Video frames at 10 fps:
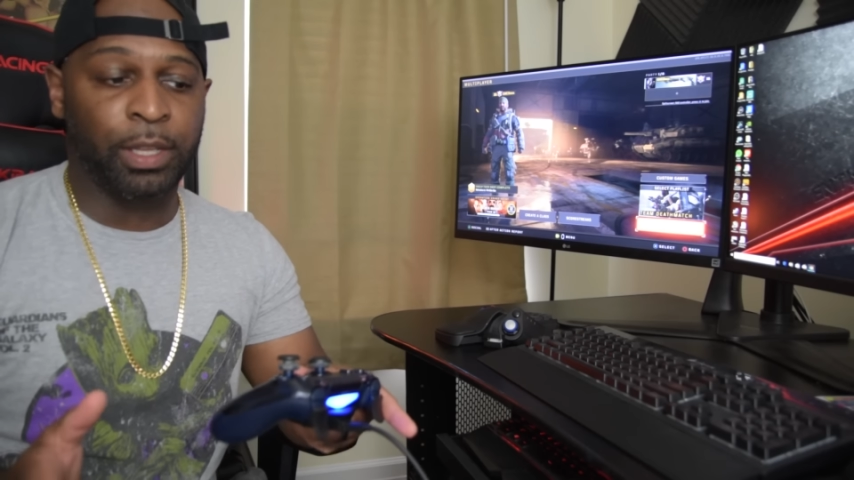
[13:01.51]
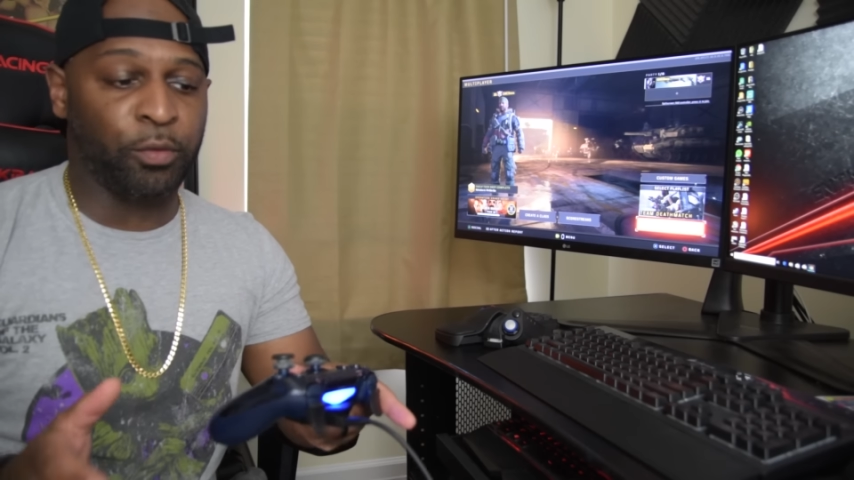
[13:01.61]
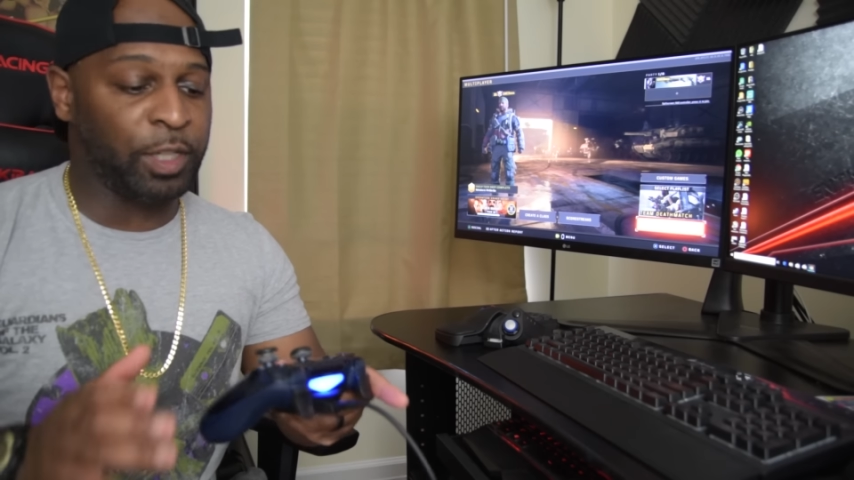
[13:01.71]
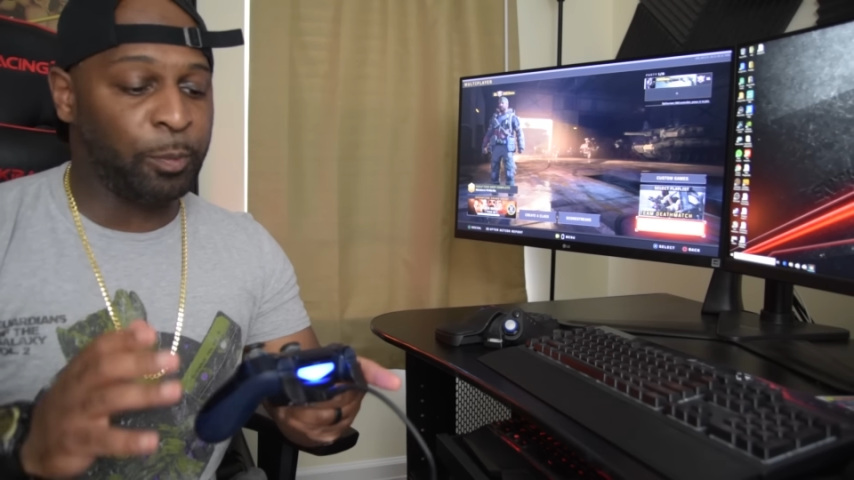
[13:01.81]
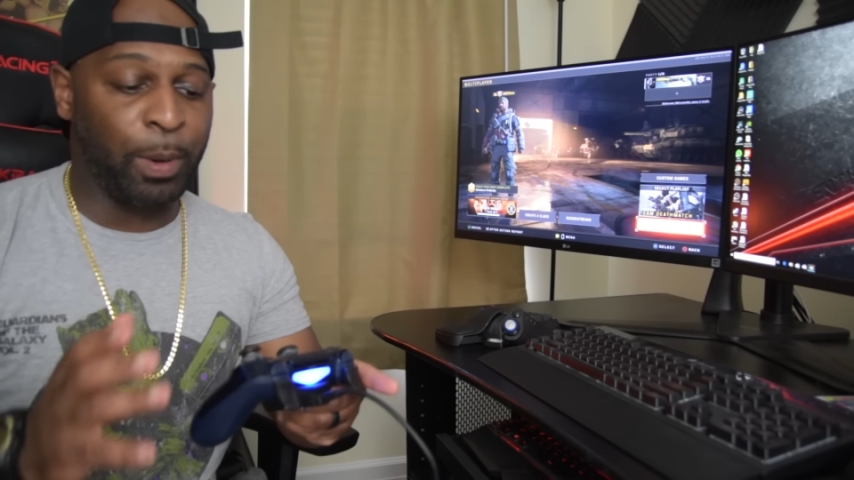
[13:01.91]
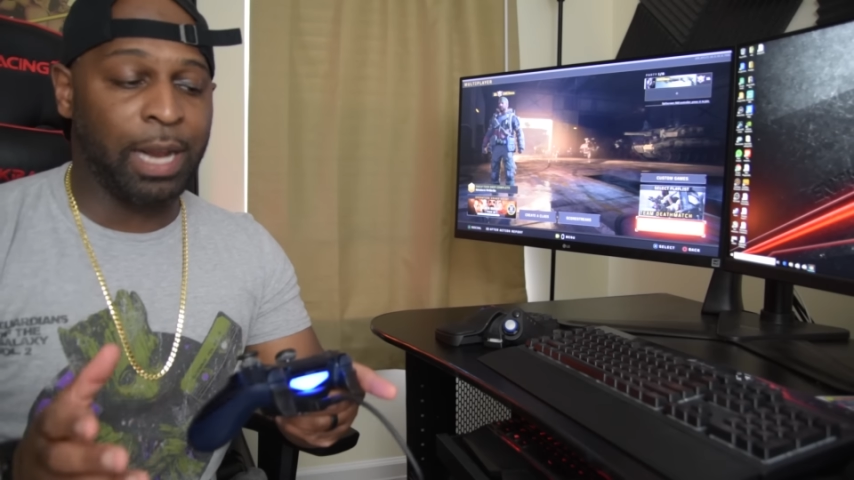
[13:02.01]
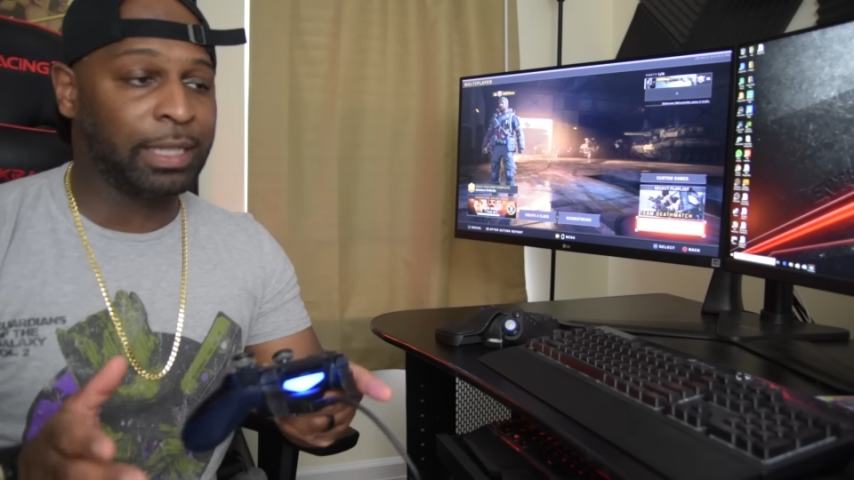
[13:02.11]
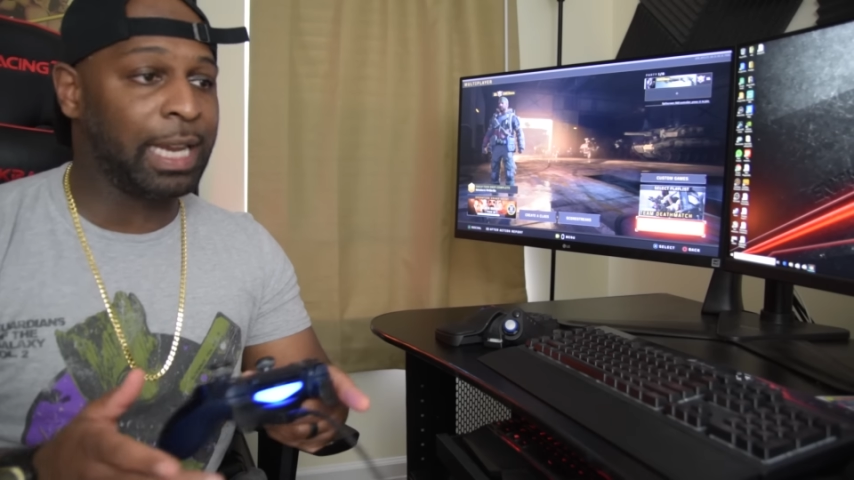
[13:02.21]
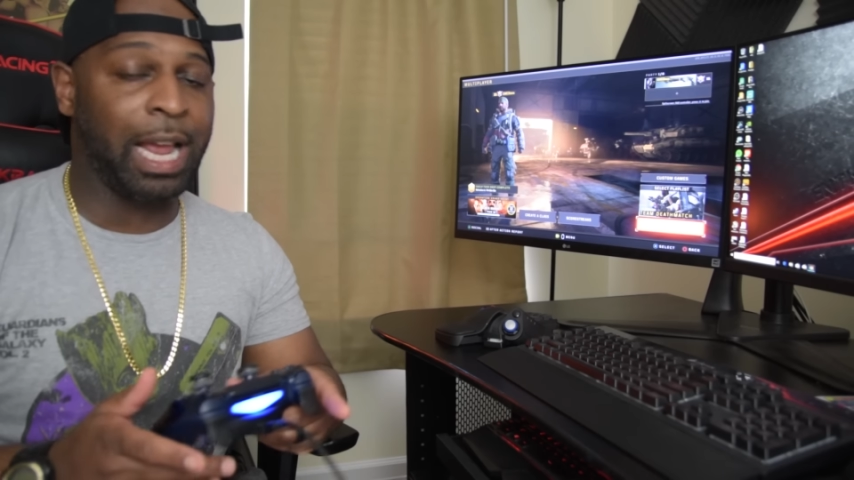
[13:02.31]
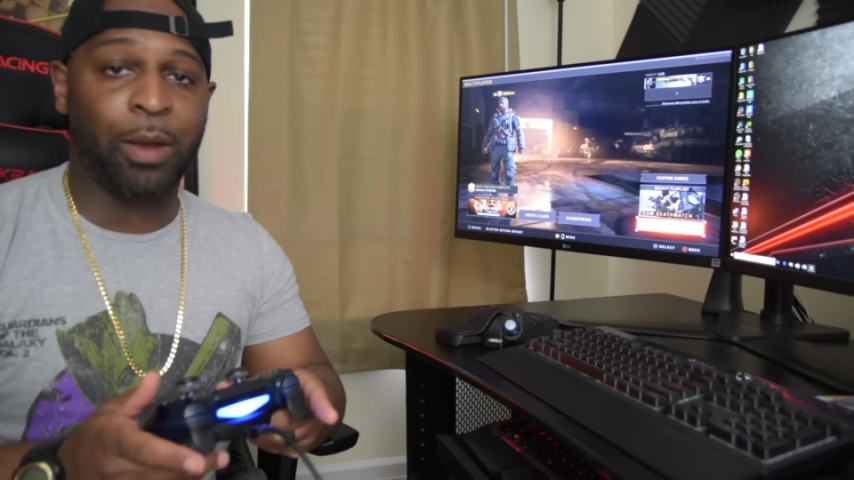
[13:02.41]
The
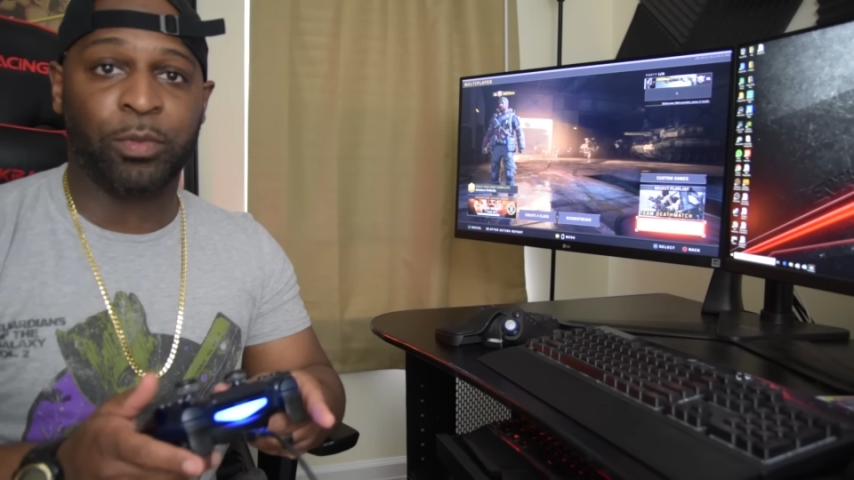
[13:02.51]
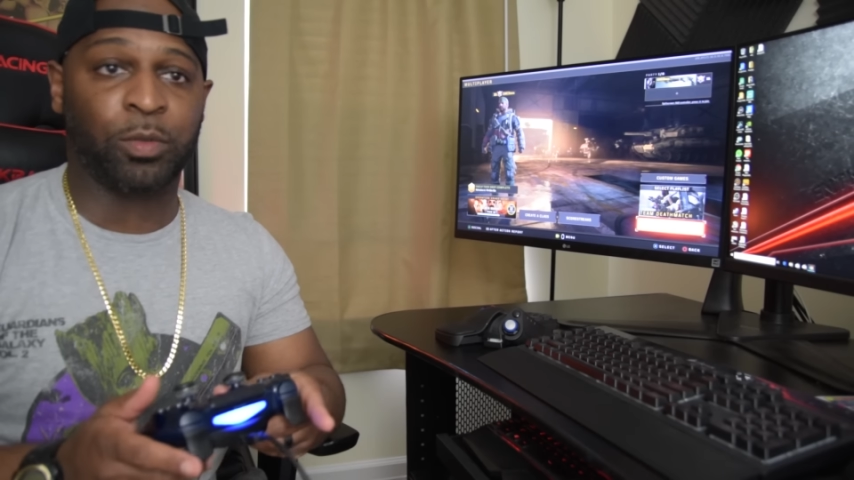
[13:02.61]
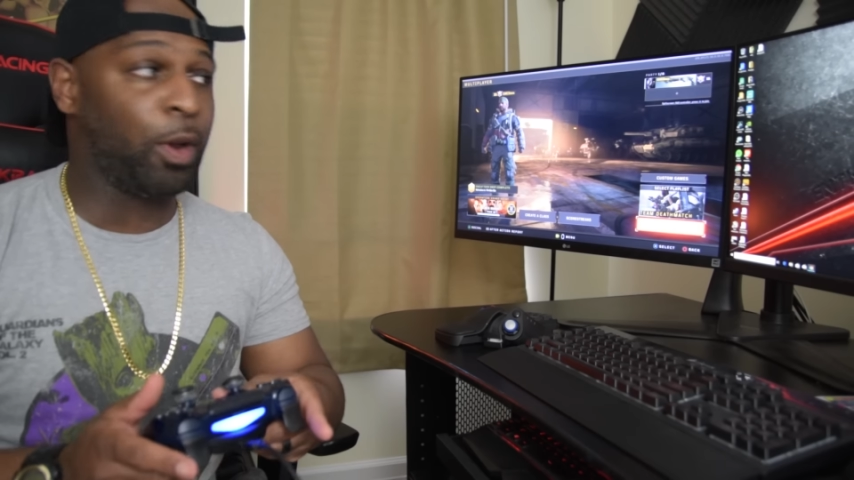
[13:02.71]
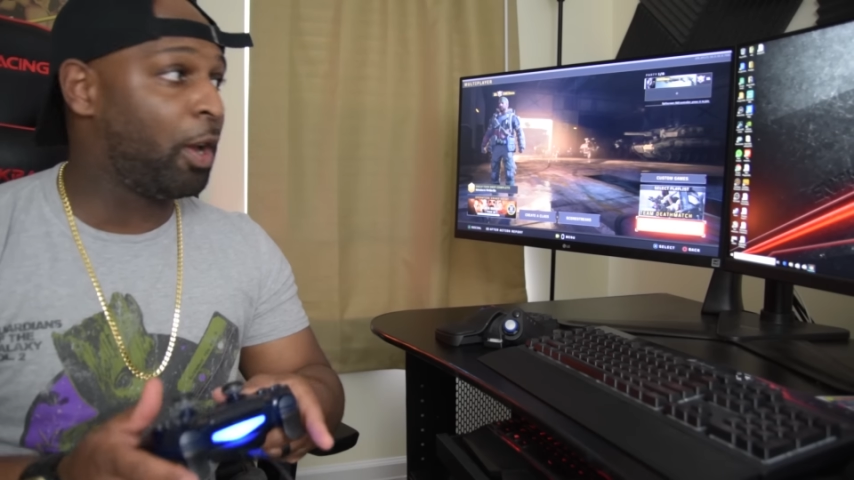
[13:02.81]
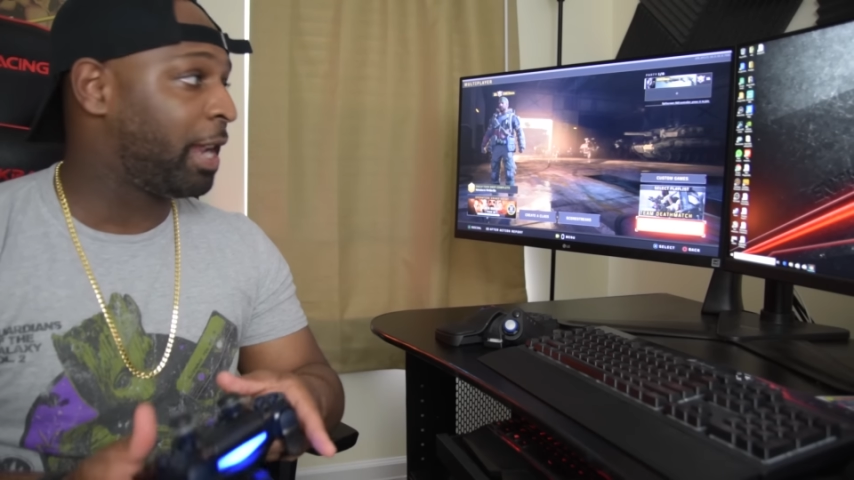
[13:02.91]
response time was, well,